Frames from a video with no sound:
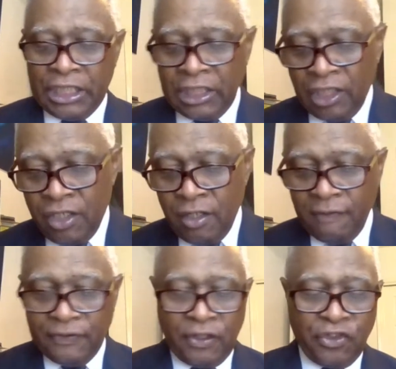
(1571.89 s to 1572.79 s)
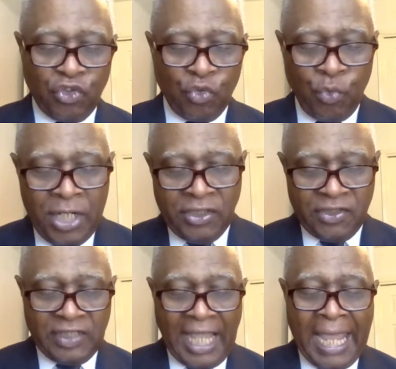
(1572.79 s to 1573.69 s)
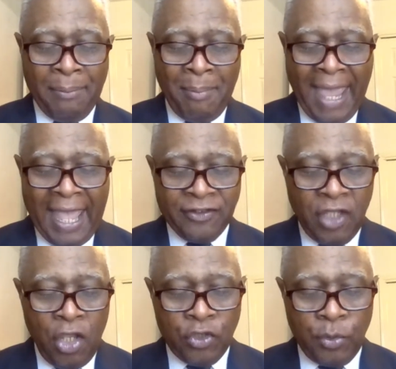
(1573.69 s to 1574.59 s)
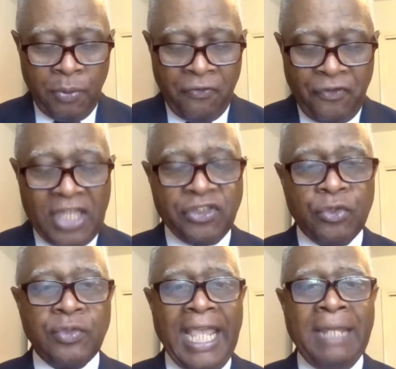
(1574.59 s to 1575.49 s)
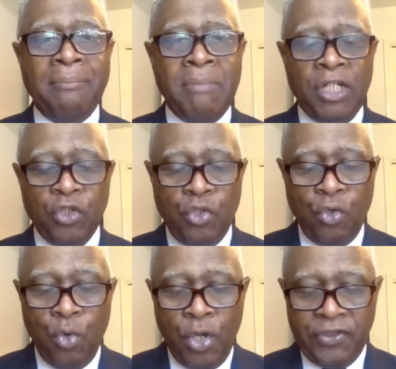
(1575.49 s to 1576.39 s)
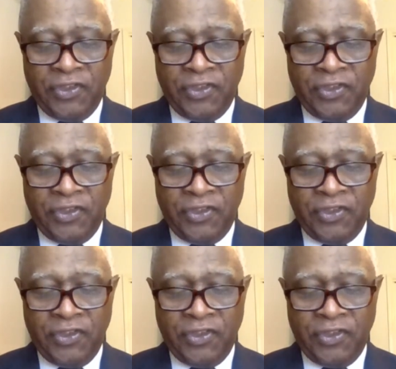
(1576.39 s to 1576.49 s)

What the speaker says: gloves, syringes, and masks to professionals and medical